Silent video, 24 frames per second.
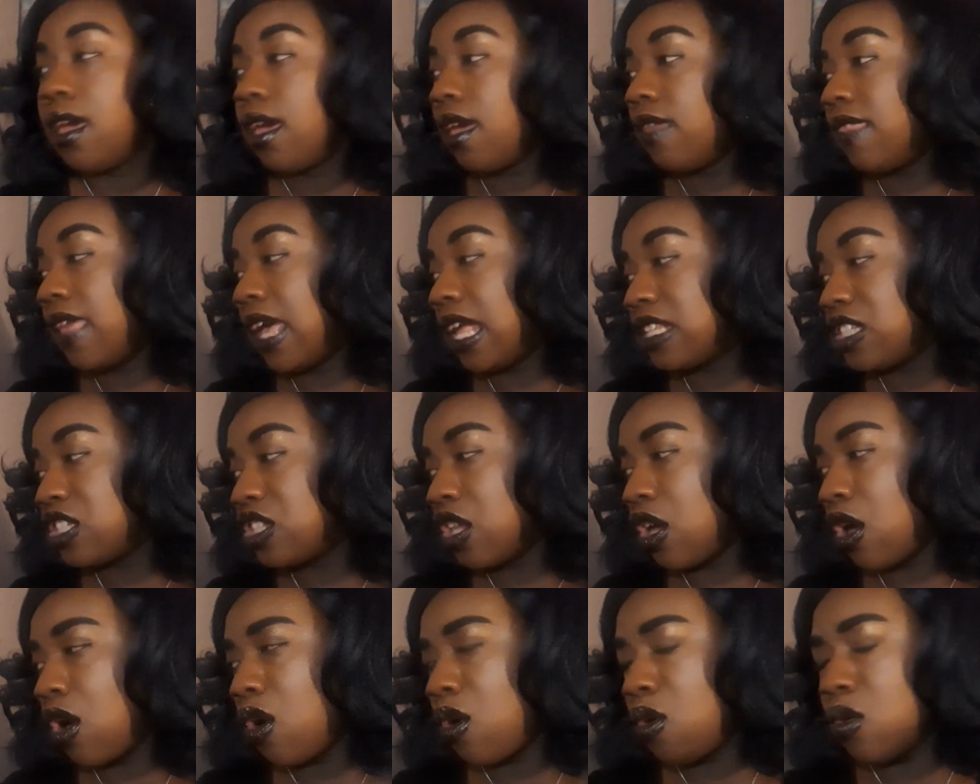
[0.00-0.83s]
And that's
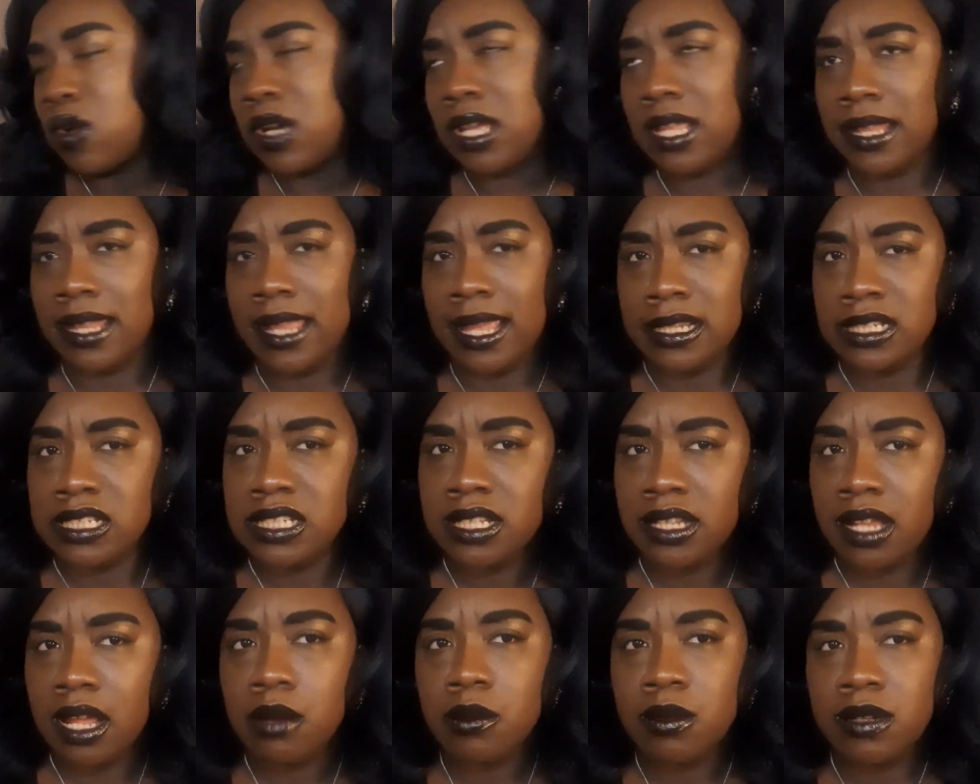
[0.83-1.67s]
the whole
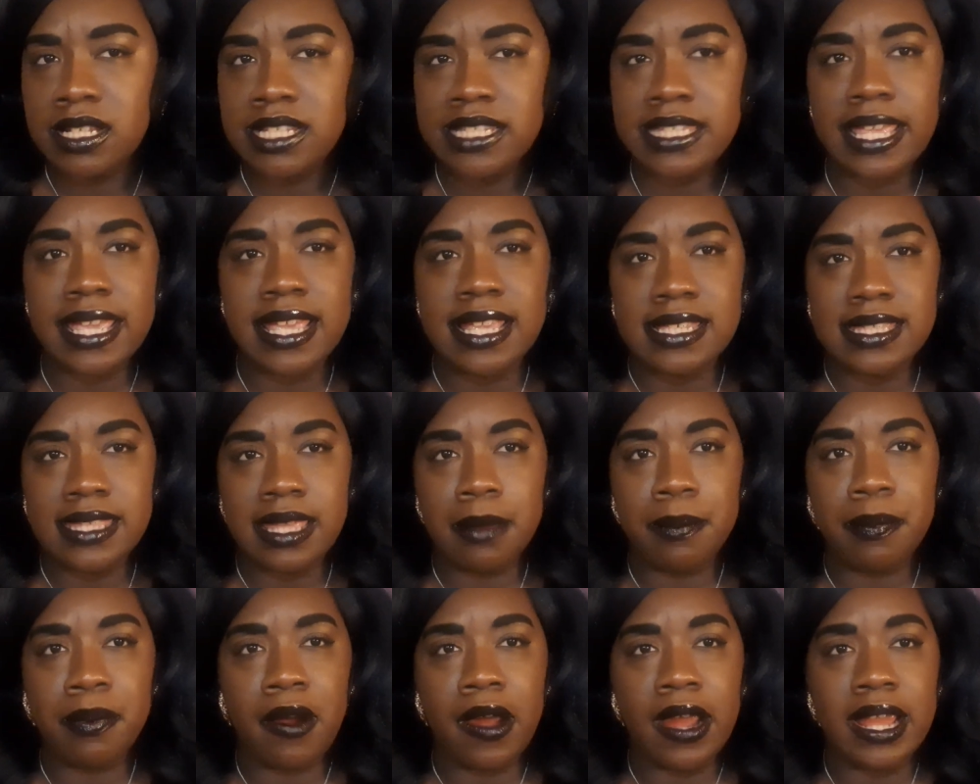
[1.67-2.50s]
collection I want to say is
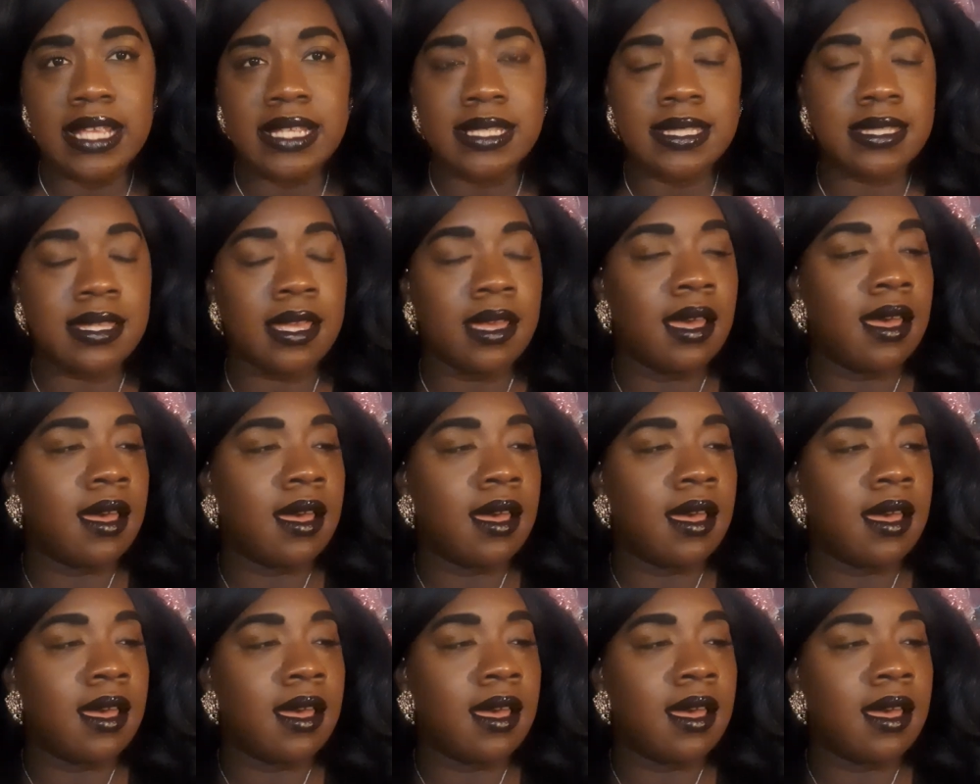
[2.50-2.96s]
that price.